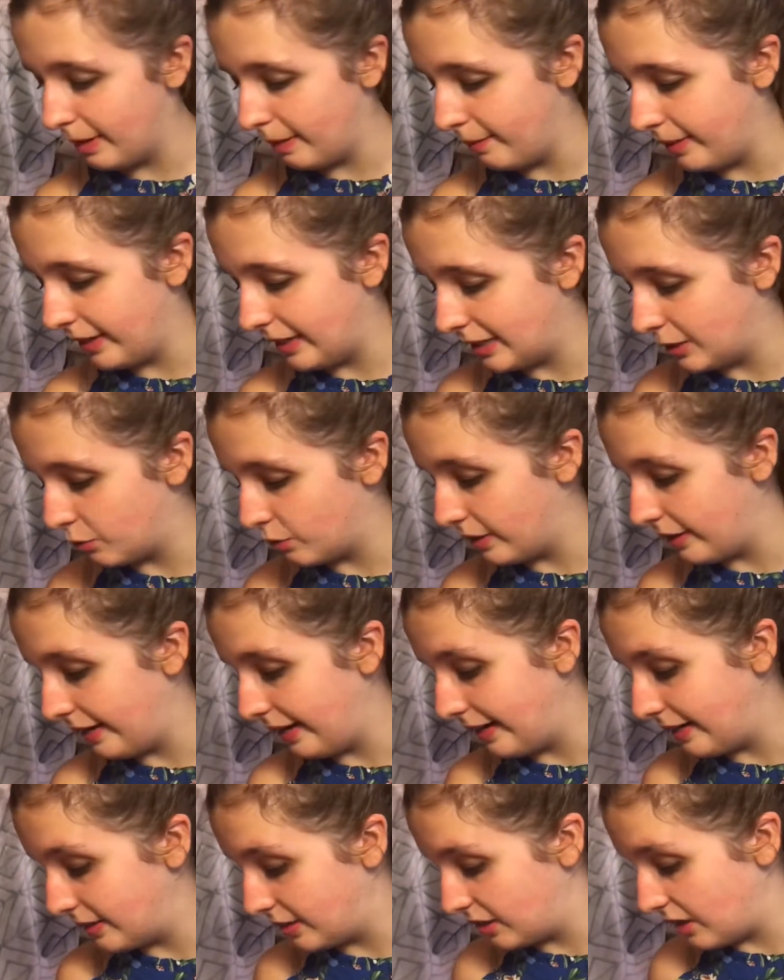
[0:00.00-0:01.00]
Maybe you guys wanted
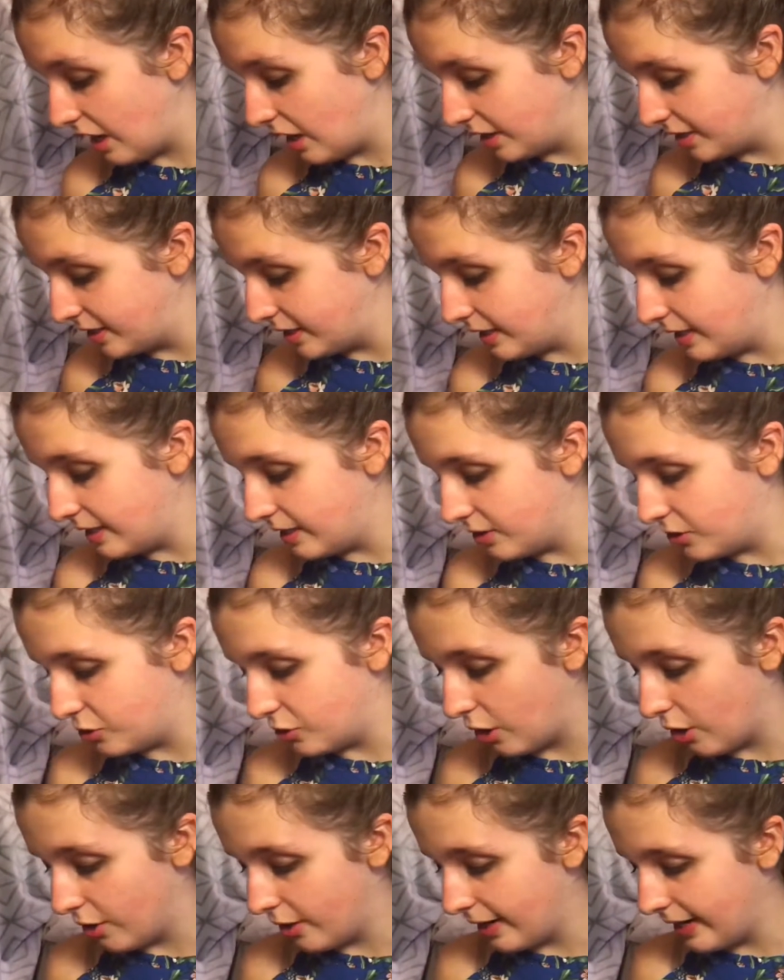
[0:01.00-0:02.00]
Anastasia.
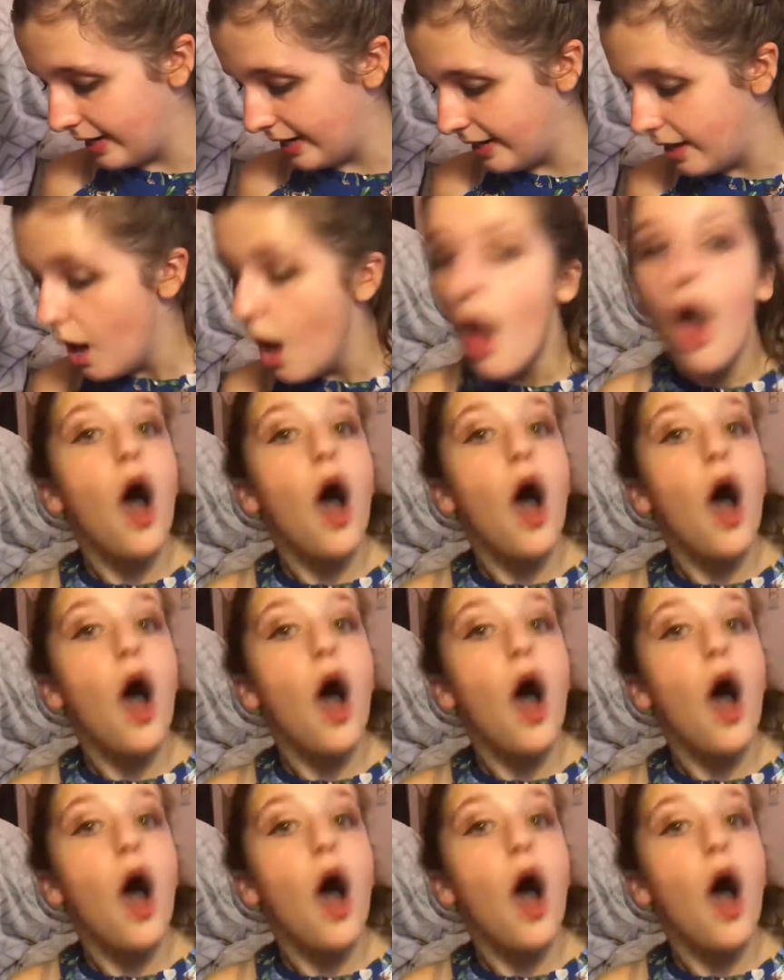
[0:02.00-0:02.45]
Sorry.